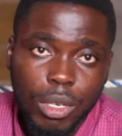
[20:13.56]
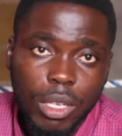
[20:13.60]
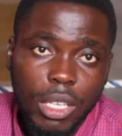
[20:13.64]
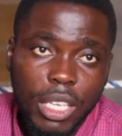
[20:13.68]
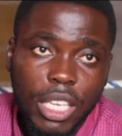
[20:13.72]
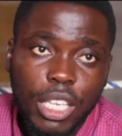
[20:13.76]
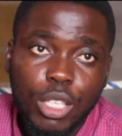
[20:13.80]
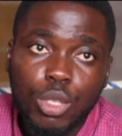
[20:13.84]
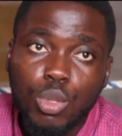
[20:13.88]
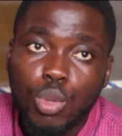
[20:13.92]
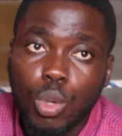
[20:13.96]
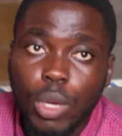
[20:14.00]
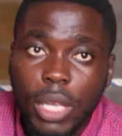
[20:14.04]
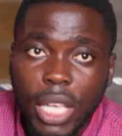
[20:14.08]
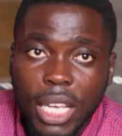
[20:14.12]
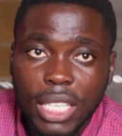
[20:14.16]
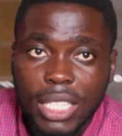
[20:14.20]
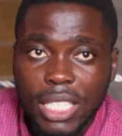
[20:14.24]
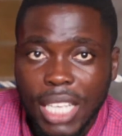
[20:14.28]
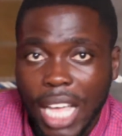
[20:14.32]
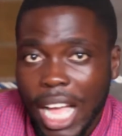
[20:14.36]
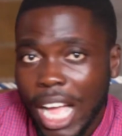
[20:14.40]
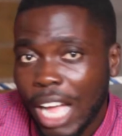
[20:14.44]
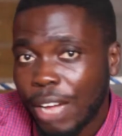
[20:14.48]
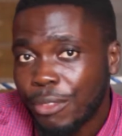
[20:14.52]
he took it
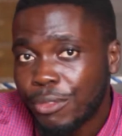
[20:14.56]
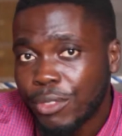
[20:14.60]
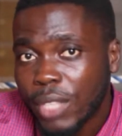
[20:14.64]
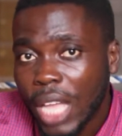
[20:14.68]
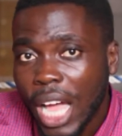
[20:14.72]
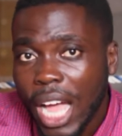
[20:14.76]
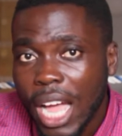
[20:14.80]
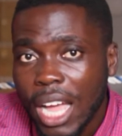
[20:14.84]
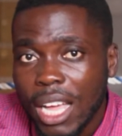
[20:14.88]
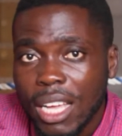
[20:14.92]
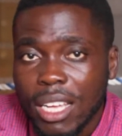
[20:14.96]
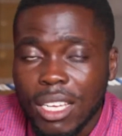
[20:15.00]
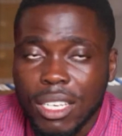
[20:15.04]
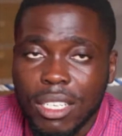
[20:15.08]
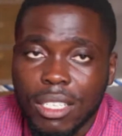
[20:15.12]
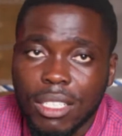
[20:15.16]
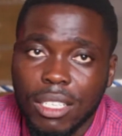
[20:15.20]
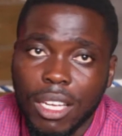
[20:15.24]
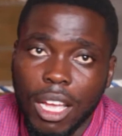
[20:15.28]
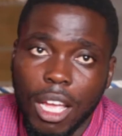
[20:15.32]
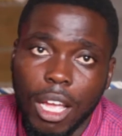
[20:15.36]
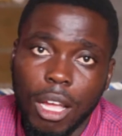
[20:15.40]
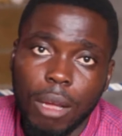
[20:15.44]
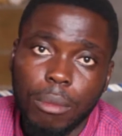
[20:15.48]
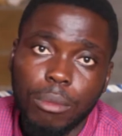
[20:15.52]
after
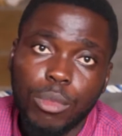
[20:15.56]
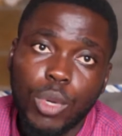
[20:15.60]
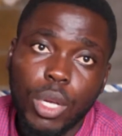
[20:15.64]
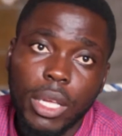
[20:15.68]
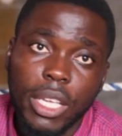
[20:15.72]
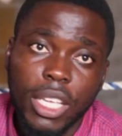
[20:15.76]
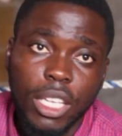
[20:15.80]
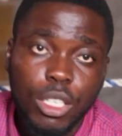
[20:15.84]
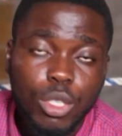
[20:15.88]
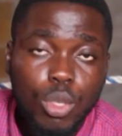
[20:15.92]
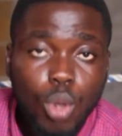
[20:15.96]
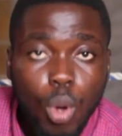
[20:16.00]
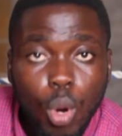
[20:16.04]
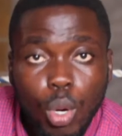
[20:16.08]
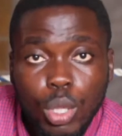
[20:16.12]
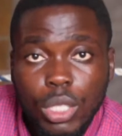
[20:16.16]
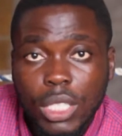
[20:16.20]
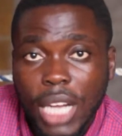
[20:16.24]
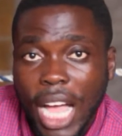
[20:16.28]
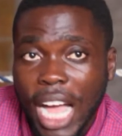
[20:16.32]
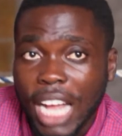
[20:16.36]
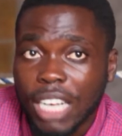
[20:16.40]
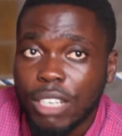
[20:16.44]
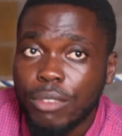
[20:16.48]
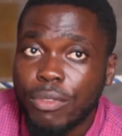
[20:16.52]
um, his coach
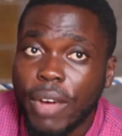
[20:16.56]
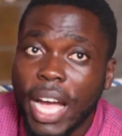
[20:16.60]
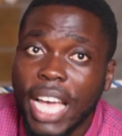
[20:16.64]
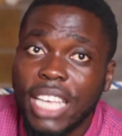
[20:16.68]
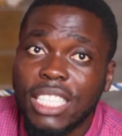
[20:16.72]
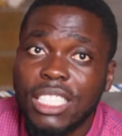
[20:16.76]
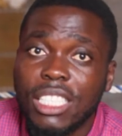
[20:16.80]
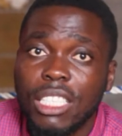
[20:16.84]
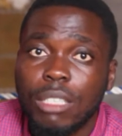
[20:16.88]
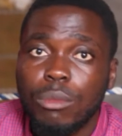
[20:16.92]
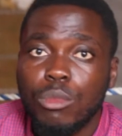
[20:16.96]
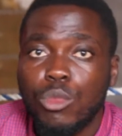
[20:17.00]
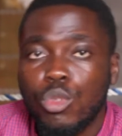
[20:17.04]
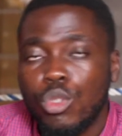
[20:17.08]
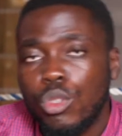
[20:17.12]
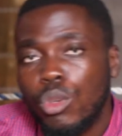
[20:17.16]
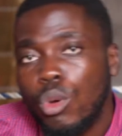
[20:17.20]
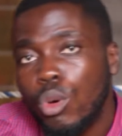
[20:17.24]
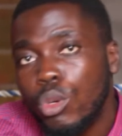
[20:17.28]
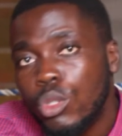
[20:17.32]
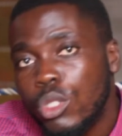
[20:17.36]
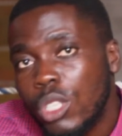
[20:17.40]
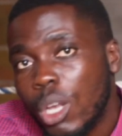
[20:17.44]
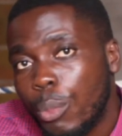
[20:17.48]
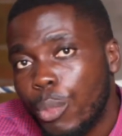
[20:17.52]
advised him to
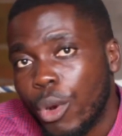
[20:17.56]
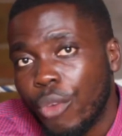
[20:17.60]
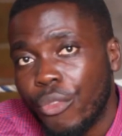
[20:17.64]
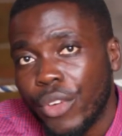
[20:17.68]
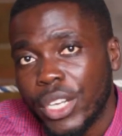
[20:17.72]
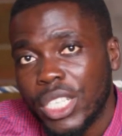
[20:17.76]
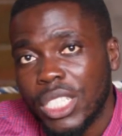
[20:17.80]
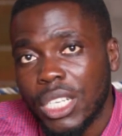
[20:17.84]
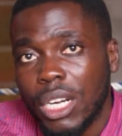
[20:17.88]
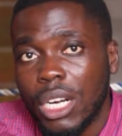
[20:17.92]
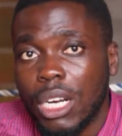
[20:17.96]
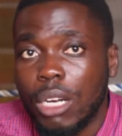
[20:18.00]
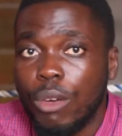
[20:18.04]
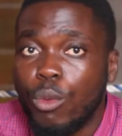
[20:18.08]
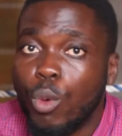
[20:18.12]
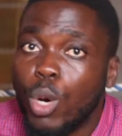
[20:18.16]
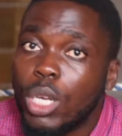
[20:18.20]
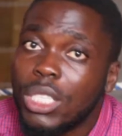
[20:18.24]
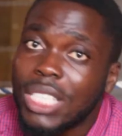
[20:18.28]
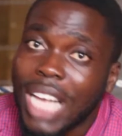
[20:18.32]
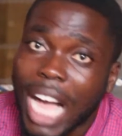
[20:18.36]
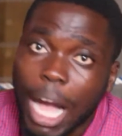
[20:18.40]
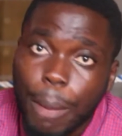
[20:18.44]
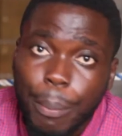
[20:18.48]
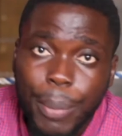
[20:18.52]
go to the professional level.
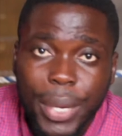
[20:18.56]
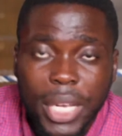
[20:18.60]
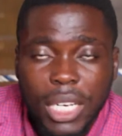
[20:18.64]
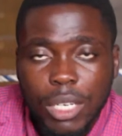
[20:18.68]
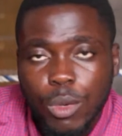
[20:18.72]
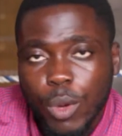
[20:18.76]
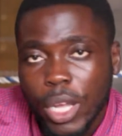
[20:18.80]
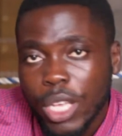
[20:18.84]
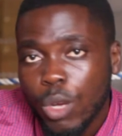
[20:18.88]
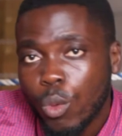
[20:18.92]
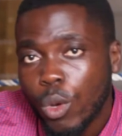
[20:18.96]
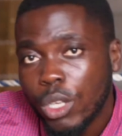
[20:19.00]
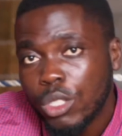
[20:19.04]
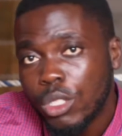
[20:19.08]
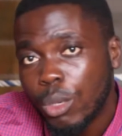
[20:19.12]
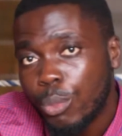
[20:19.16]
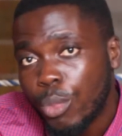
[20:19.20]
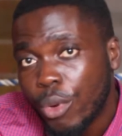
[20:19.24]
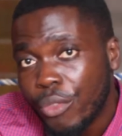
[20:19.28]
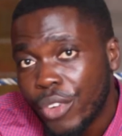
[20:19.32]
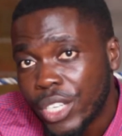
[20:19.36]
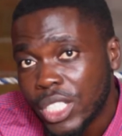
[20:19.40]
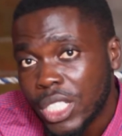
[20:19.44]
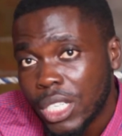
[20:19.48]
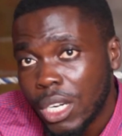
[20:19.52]
What happened when he went to
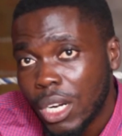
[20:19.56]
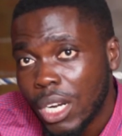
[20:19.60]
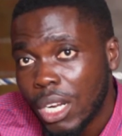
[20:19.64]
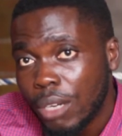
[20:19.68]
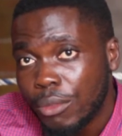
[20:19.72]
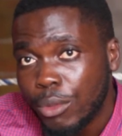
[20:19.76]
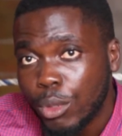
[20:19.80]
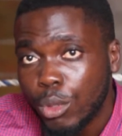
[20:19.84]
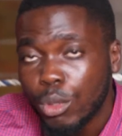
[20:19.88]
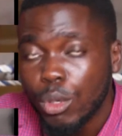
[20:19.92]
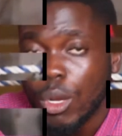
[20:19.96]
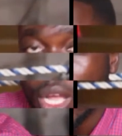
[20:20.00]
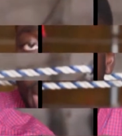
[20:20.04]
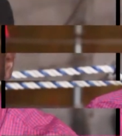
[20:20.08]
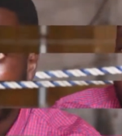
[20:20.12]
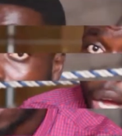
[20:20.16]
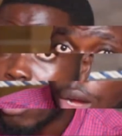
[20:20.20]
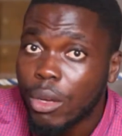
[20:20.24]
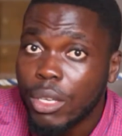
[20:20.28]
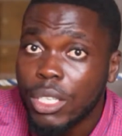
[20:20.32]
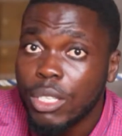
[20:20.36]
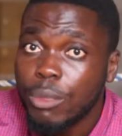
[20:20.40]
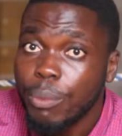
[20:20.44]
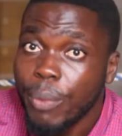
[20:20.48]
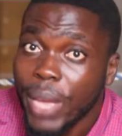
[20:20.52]
professional level, how
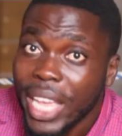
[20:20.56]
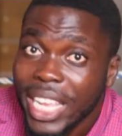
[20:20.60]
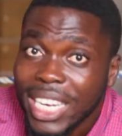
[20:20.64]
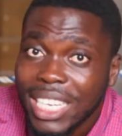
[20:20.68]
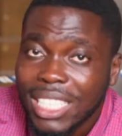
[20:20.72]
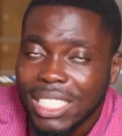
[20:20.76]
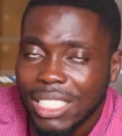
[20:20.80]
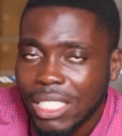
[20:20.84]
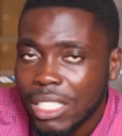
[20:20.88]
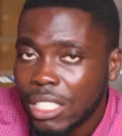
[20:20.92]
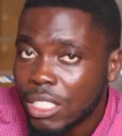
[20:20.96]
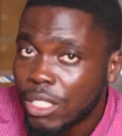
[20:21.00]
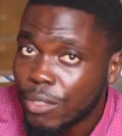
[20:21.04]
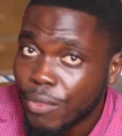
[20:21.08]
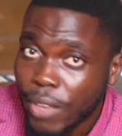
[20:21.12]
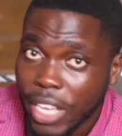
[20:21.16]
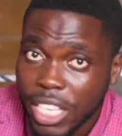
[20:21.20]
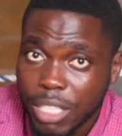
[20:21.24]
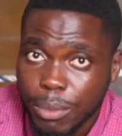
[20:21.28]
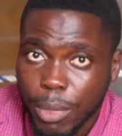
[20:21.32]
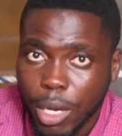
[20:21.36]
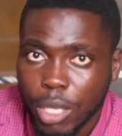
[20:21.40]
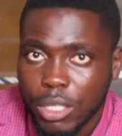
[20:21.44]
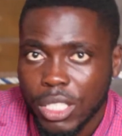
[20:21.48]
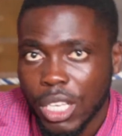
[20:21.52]
he made it in his
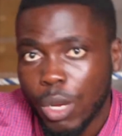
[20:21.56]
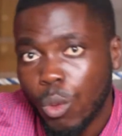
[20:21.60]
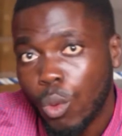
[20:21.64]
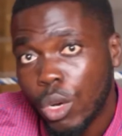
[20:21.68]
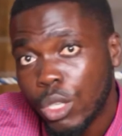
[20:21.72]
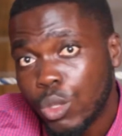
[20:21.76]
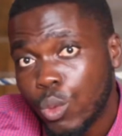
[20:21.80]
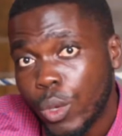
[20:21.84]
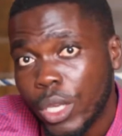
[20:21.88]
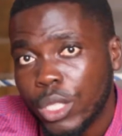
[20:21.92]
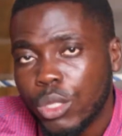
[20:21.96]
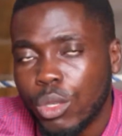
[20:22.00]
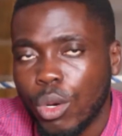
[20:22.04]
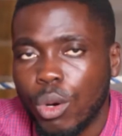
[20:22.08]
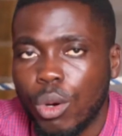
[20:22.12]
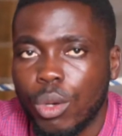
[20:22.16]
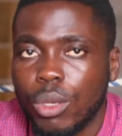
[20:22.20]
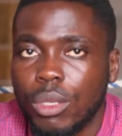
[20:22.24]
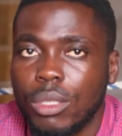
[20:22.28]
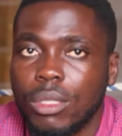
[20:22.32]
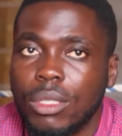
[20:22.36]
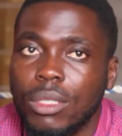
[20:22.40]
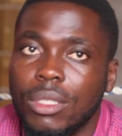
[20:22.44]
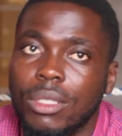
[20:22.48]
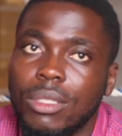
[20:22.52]
first bout, and what went
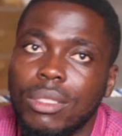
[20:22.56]
on.